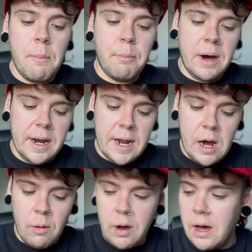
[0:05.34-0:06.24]
by
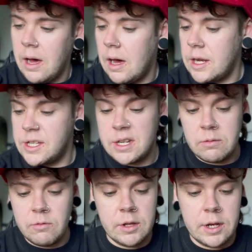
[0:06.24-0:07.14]
now. I
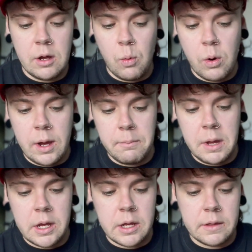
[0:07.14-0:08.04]
don't really know why I'm
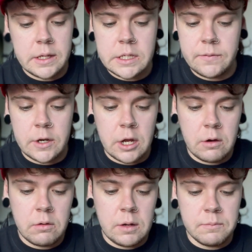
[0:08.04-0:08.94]
making this
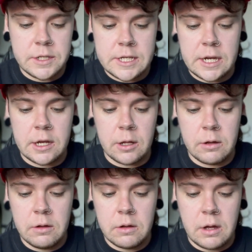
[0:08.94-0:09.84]
video in particular.